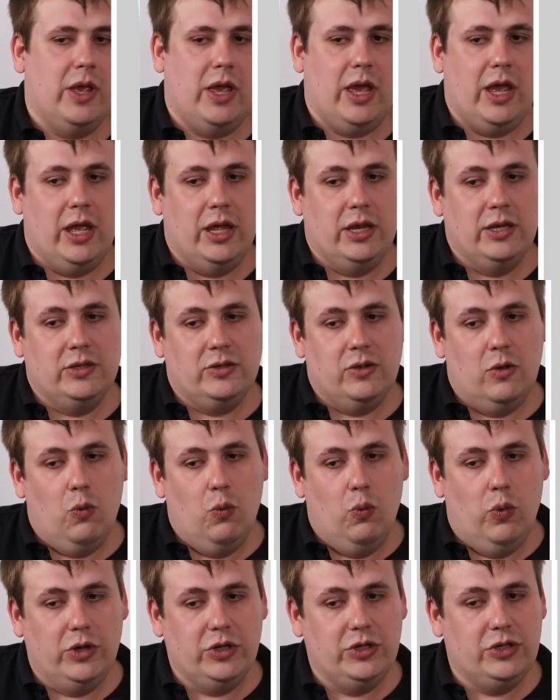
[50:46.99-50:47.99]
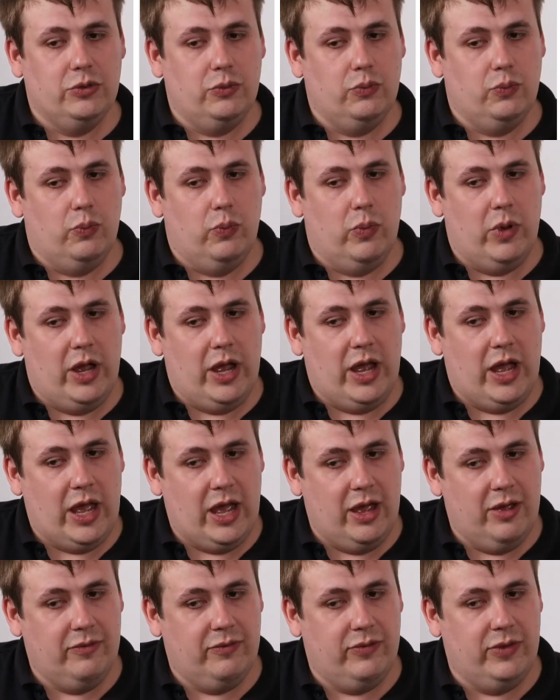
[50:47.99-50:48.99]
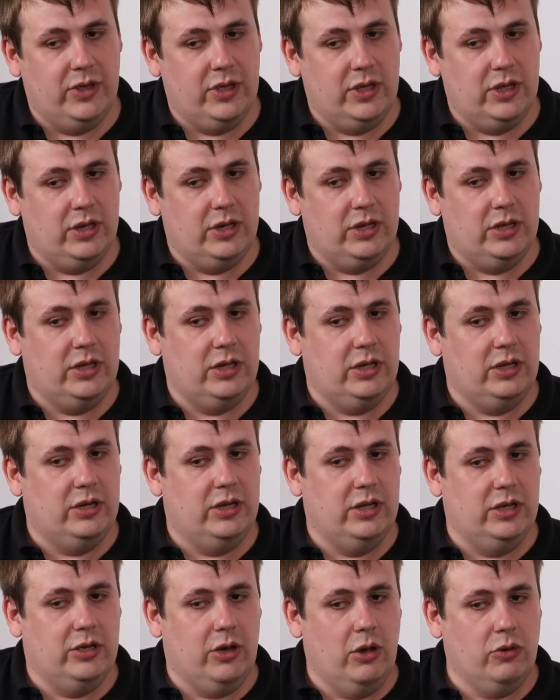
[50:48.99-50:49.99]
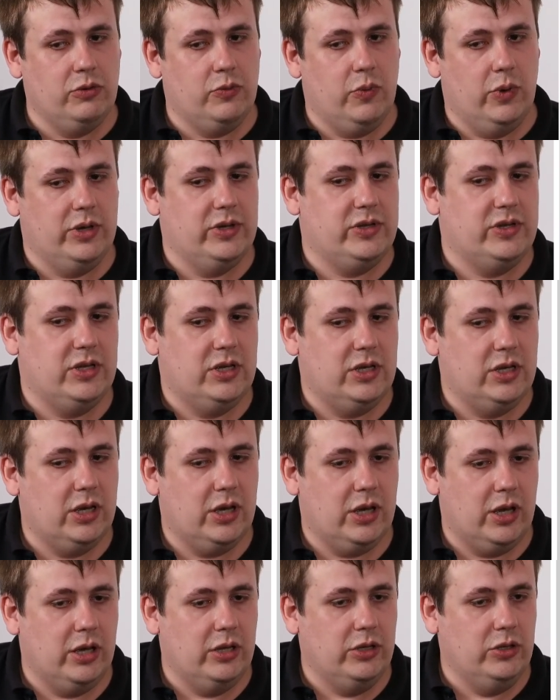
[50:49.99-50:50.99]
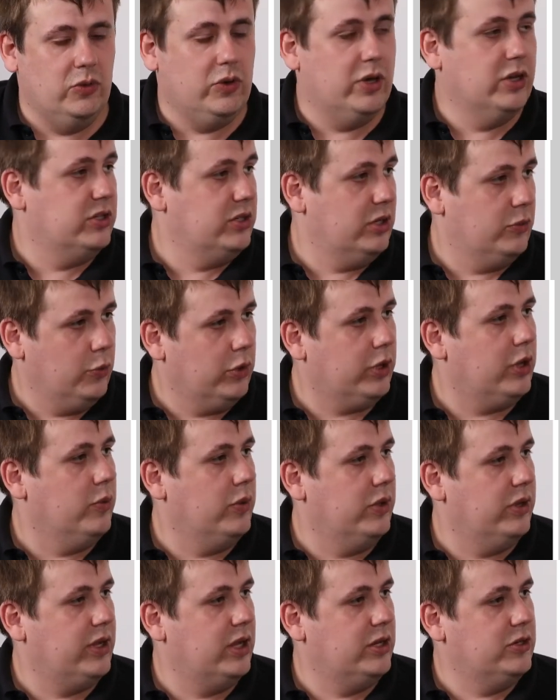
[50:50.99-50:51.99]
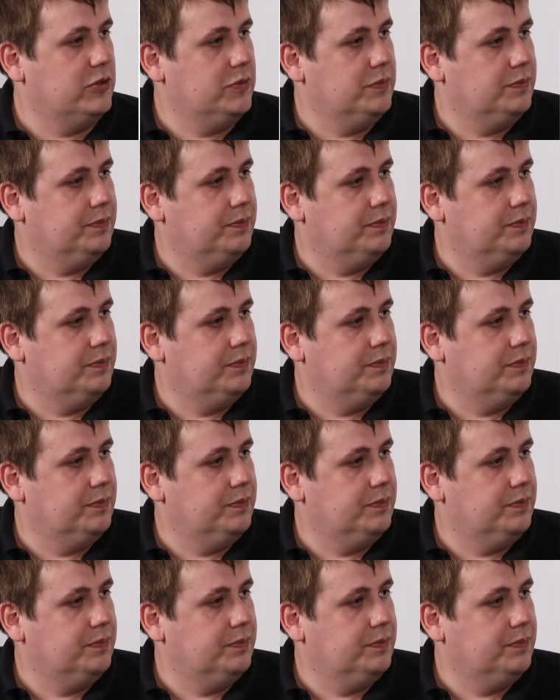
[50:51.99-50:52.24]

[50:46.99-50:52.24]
And once you have the code quality, you can start working with it, can't you?